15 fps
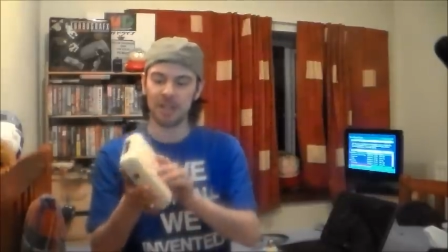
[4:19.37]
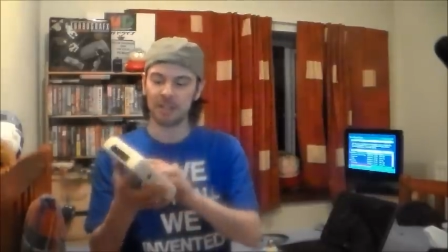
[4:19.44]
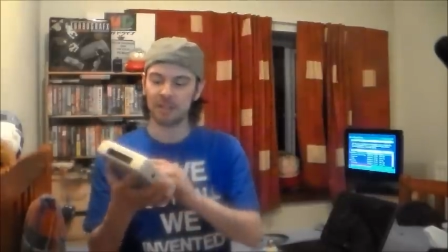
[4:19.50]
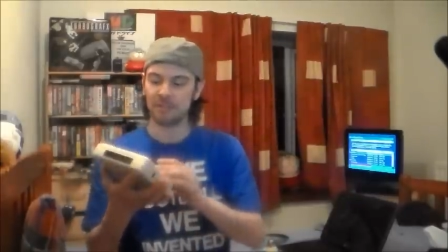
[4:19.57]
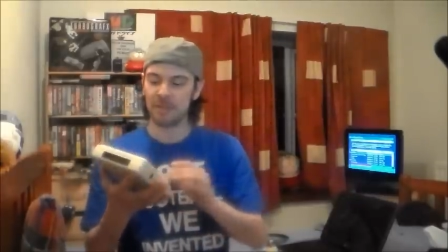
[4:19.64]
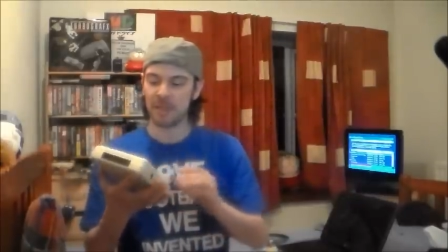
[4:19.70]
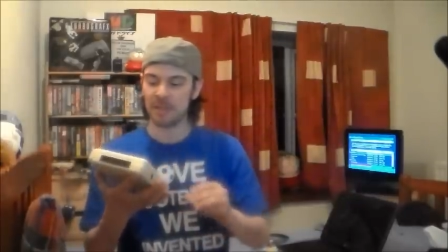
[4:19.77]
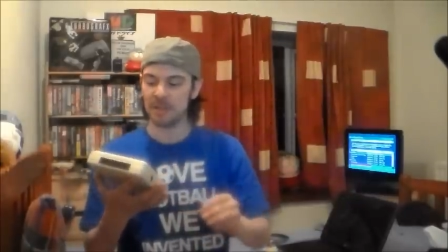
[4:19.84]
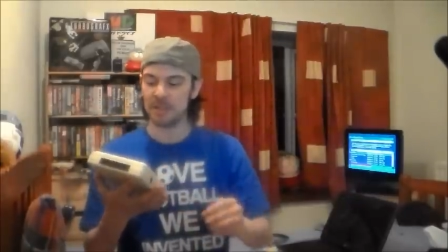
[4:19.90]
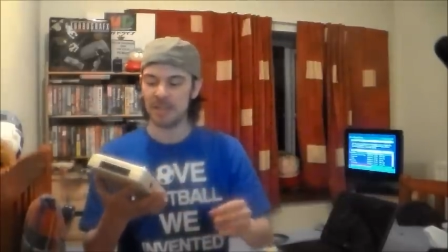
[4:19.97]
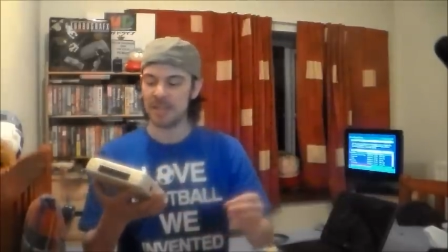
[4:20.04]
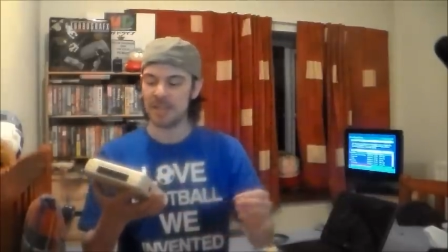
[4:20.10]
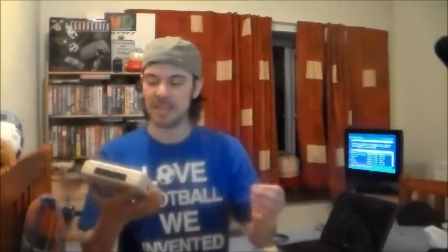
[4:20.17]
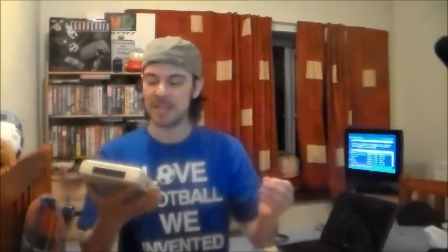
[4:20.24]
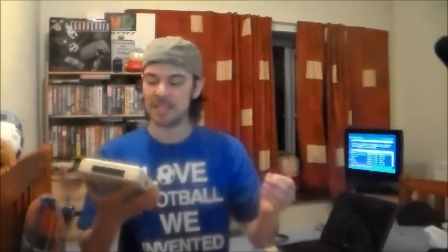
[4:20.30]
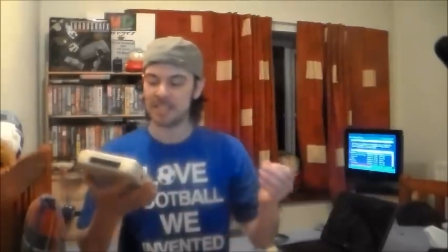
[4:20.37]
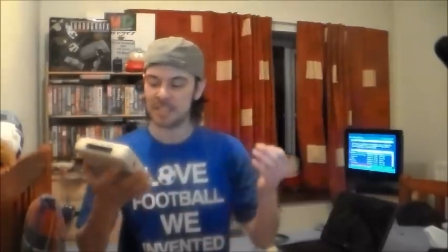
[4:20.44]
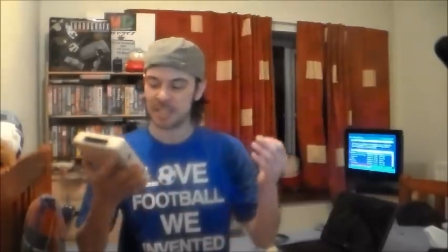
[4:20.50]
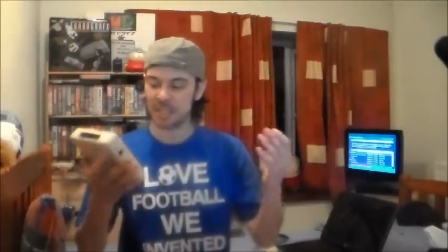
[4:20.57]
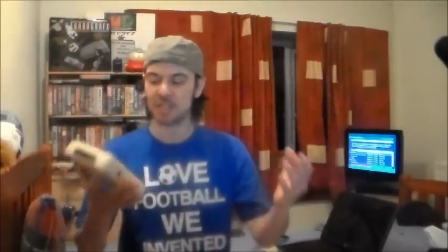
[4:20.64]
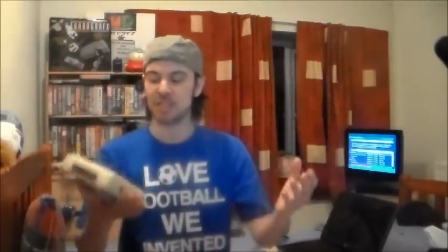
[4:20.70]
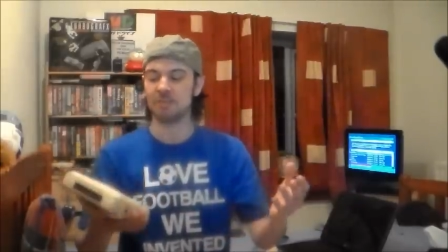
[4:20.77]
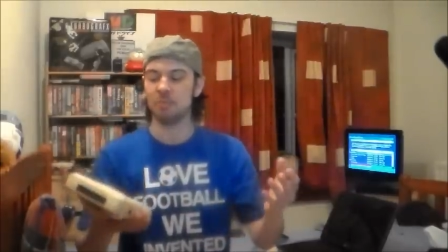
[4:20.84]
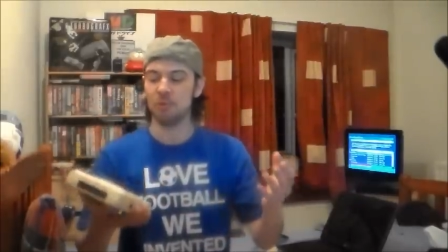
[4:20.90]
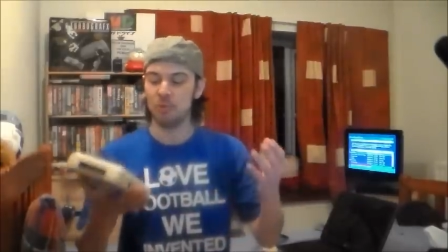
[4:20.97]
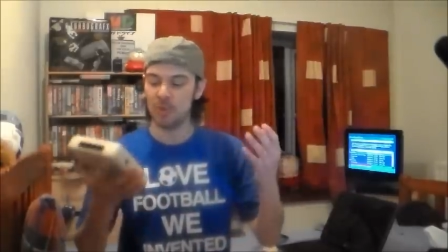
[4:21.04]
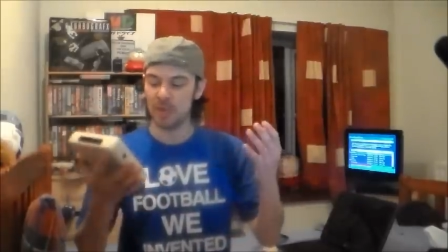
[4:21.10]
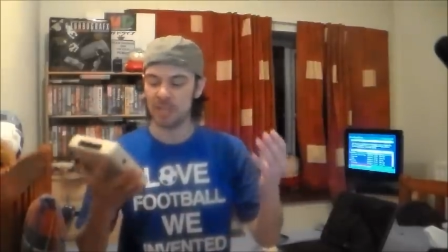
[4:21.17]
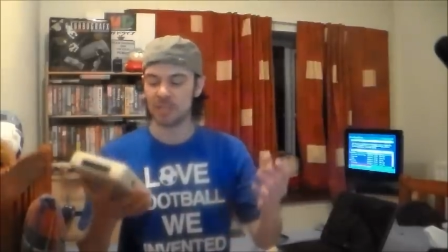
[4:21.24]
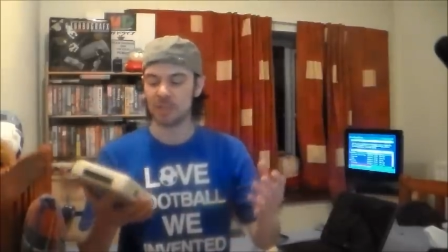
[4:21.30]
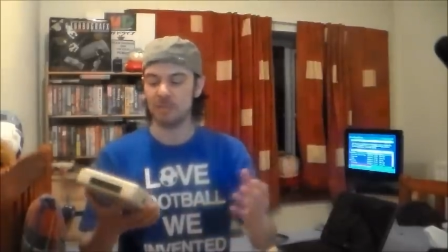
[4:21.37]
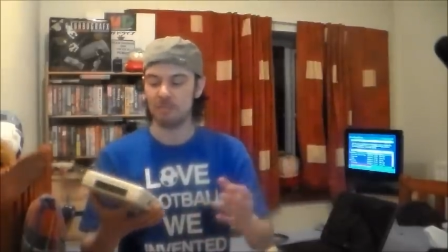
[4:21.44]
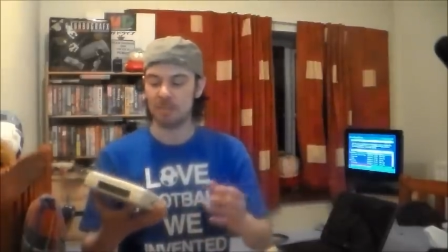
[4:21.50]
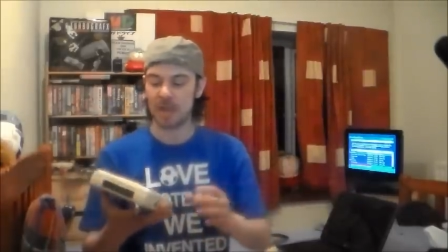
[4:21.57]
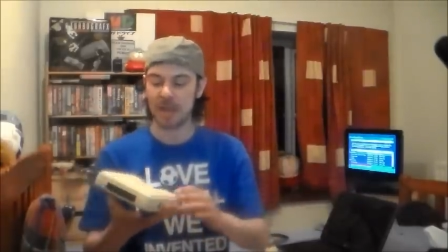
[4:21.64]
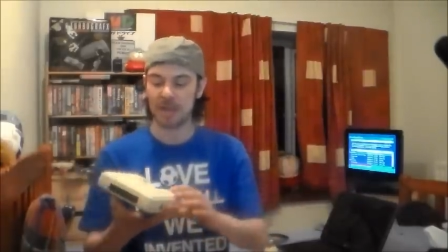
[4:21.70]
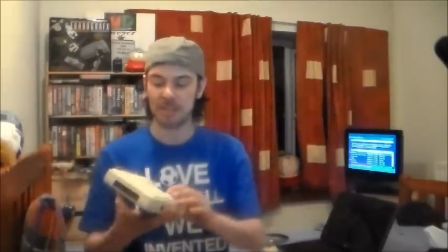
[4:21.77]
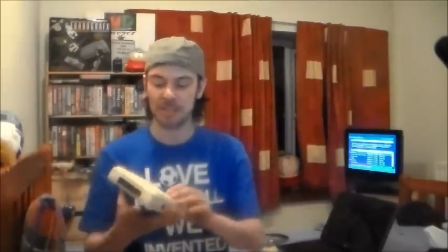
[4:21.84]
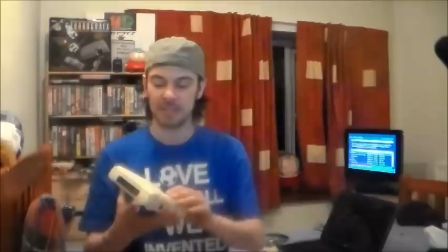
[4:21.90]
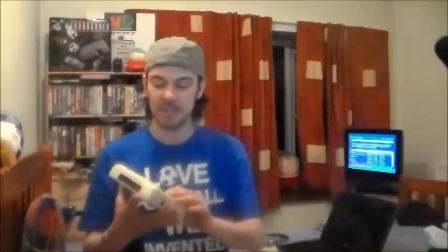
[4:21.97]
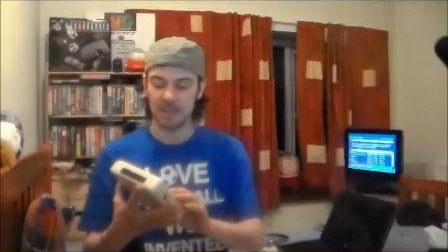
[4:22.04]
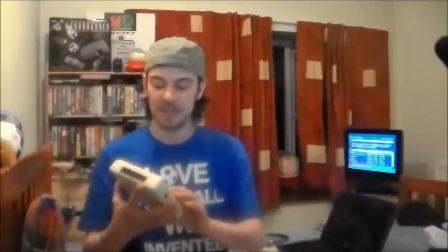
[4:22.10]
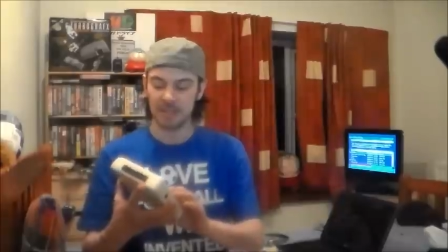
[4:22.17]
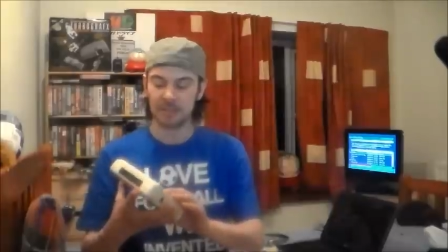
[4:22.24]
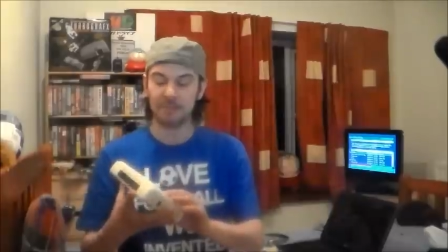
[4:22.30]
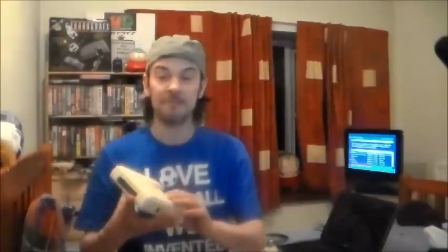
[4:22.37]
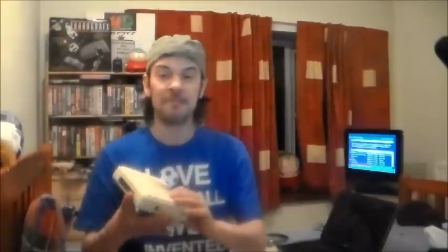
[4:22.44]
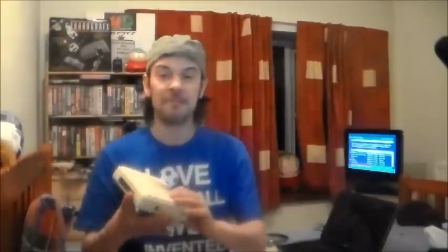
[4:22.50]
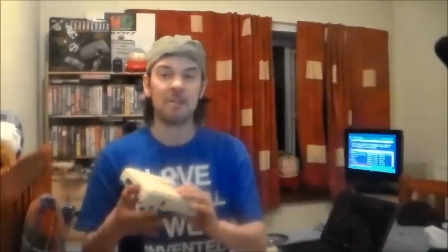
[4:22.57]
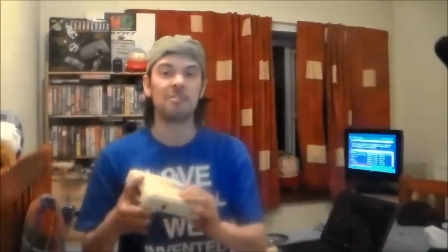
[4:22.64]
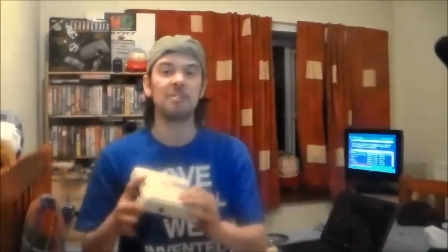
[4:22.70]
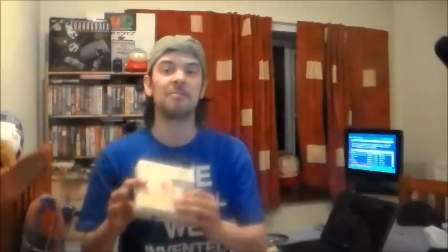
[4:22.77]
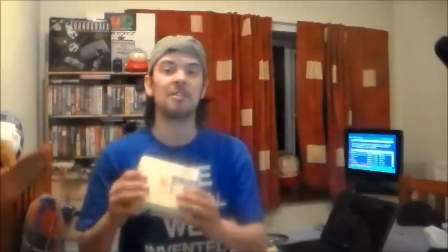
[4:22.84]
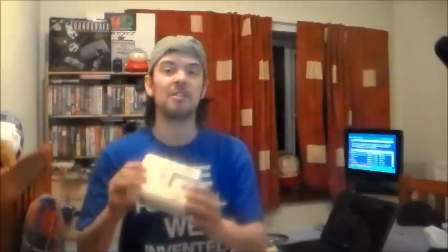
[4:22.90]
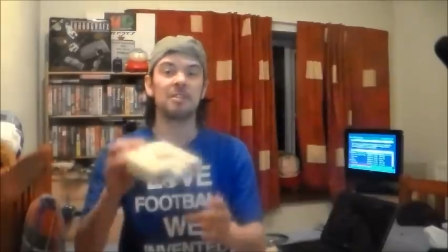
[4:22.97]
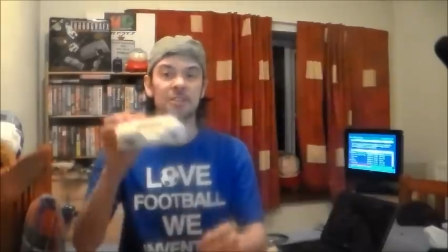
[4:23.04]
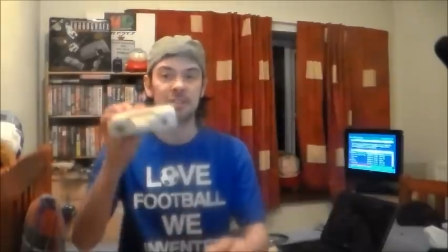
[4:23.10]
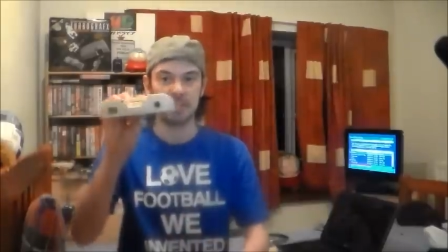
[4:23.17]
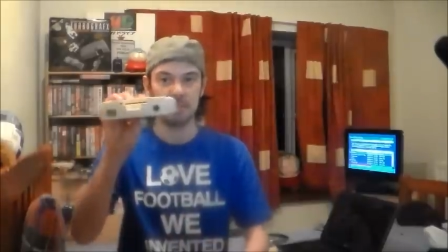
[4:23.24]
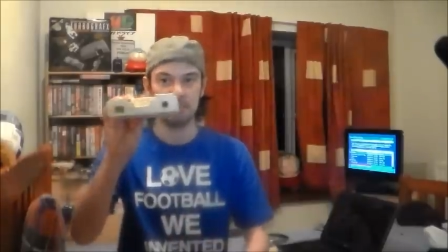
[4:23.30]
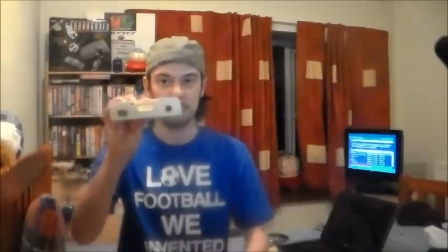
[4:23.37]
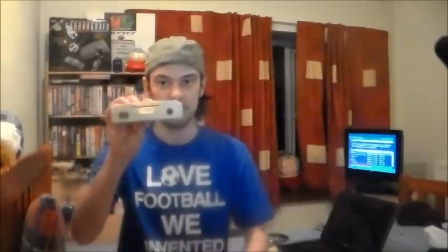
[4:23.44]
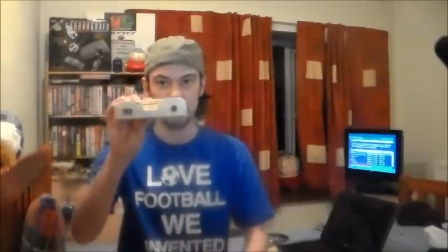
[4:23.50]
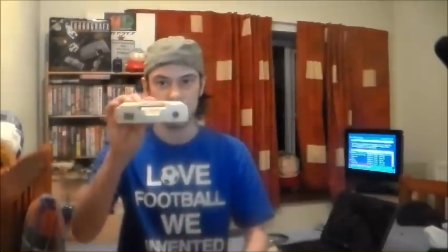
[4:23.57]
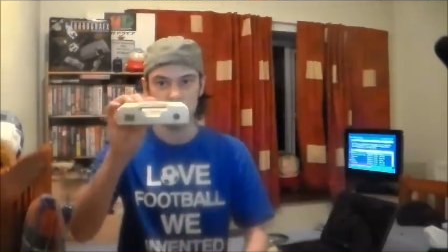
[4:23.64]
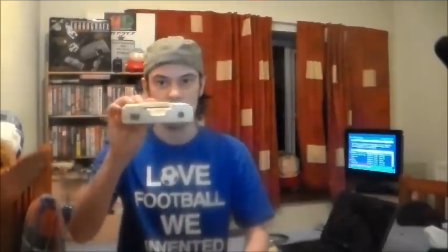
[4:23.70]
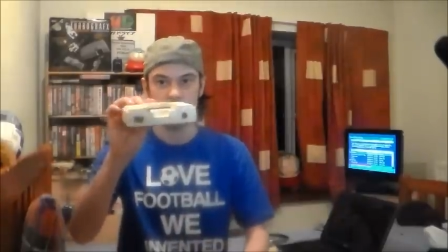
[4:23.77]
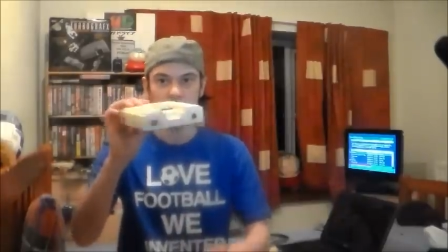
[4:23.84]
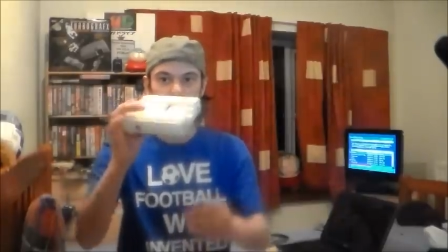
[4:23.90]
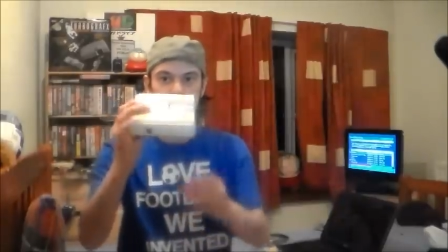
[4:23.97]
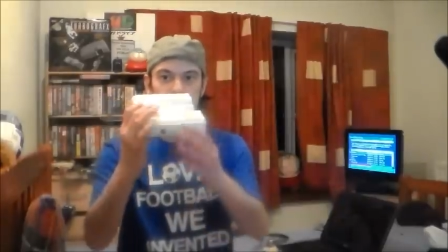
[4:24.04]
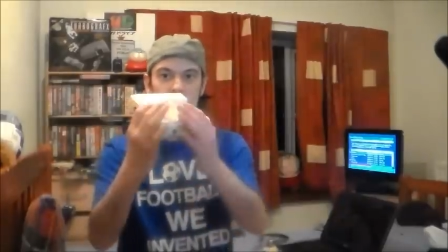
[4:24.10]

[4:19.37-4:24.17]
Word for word: I like the fact that it, it's just small, it's compact, it's very, very simple.